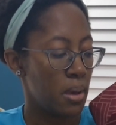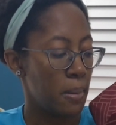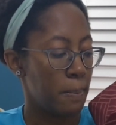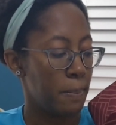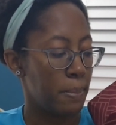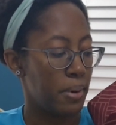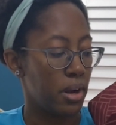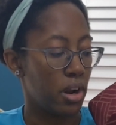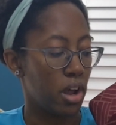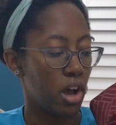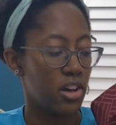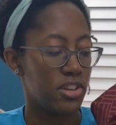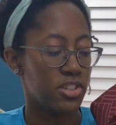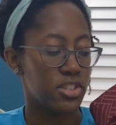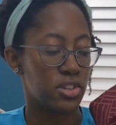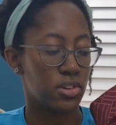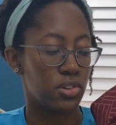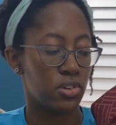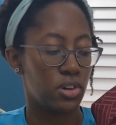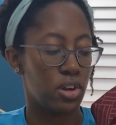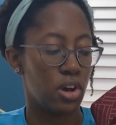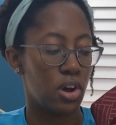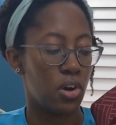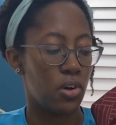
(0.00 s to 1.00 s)
But also
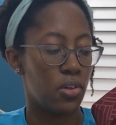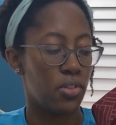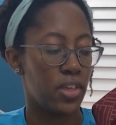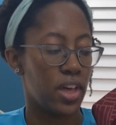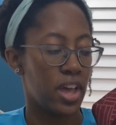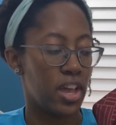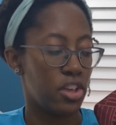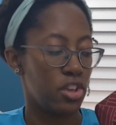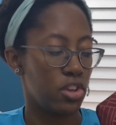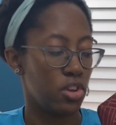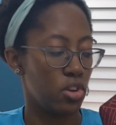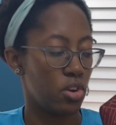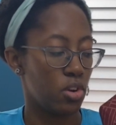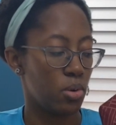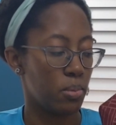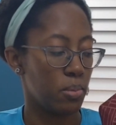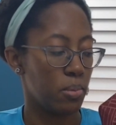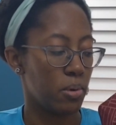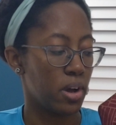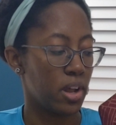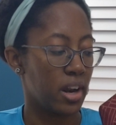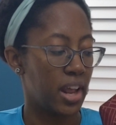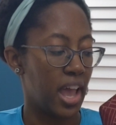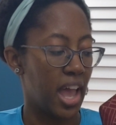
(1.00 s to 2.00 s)
know that you're
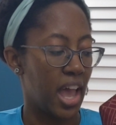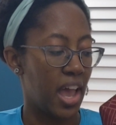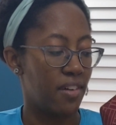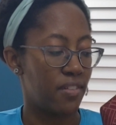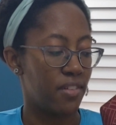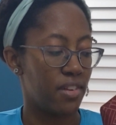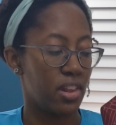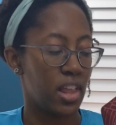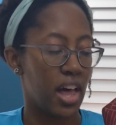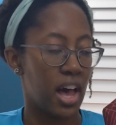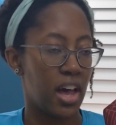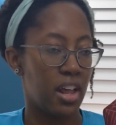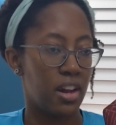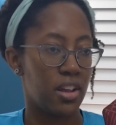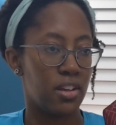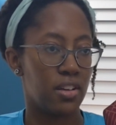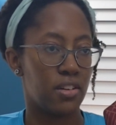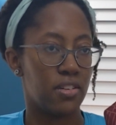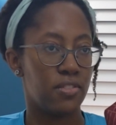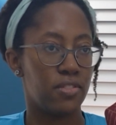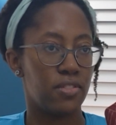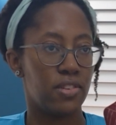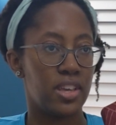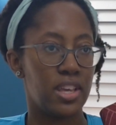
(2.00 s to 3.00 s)
going to have a lot
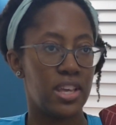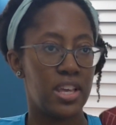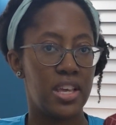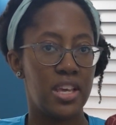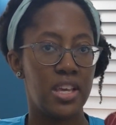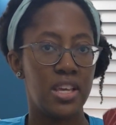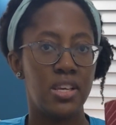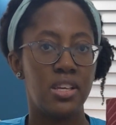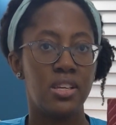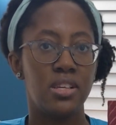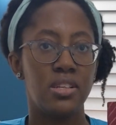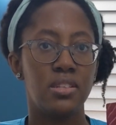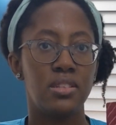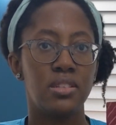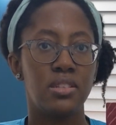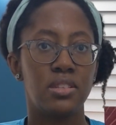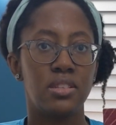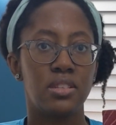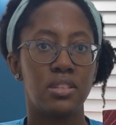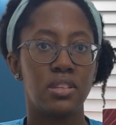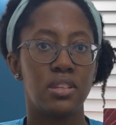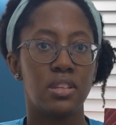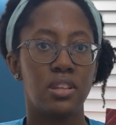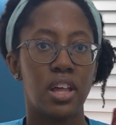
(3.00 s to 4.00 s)
of ease,
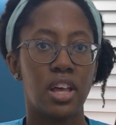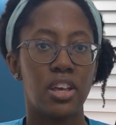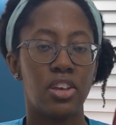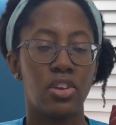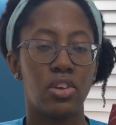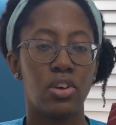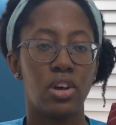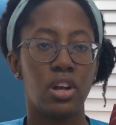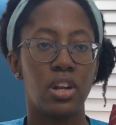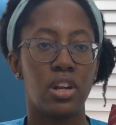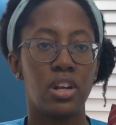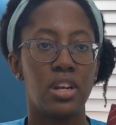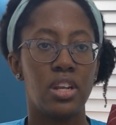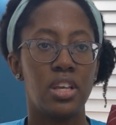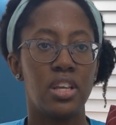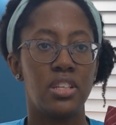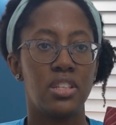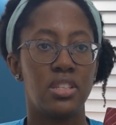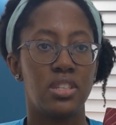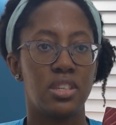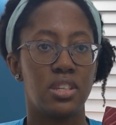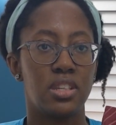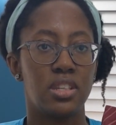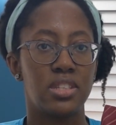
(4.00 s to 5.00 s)
like you're going to need
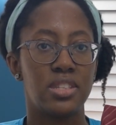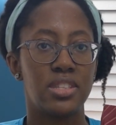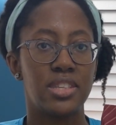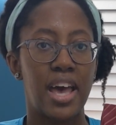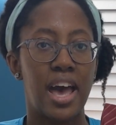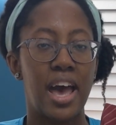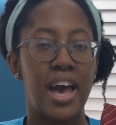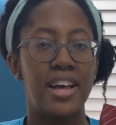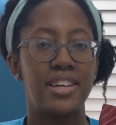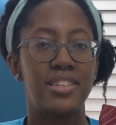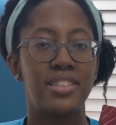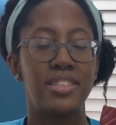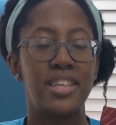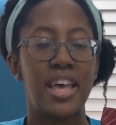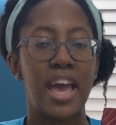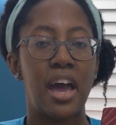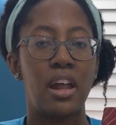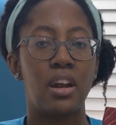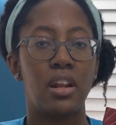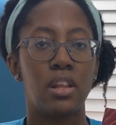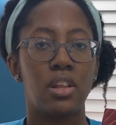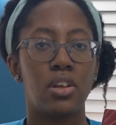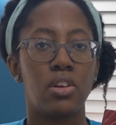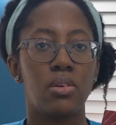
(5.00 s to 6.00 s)
to size down
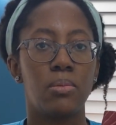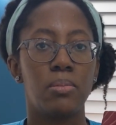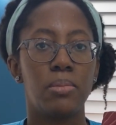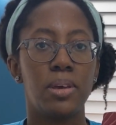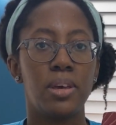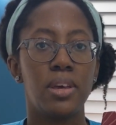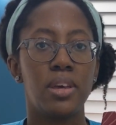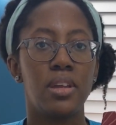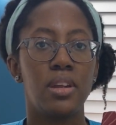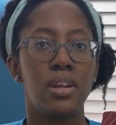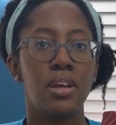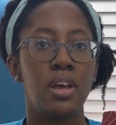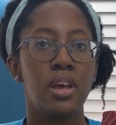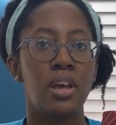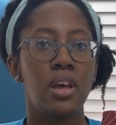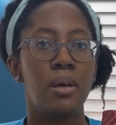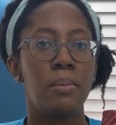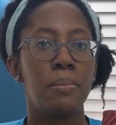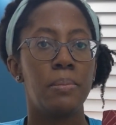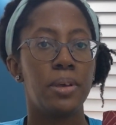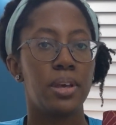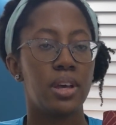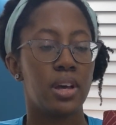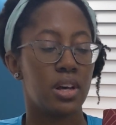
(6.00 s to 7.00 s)
a little bit
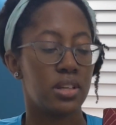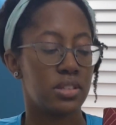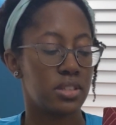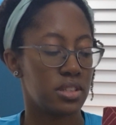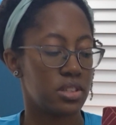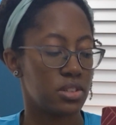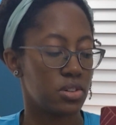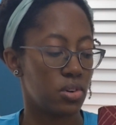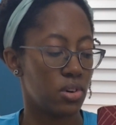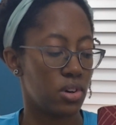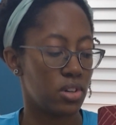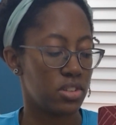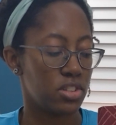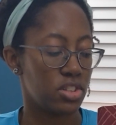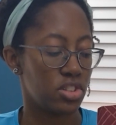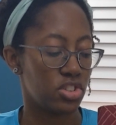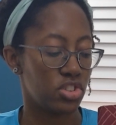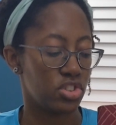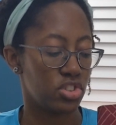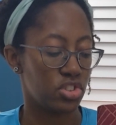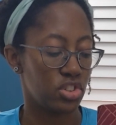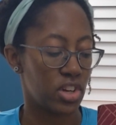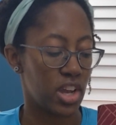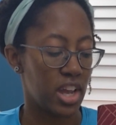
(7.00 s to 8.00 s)
because it's going to
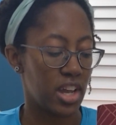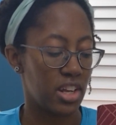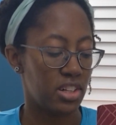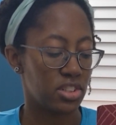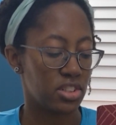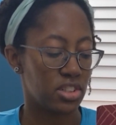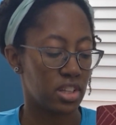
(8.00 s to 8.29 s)
stretch.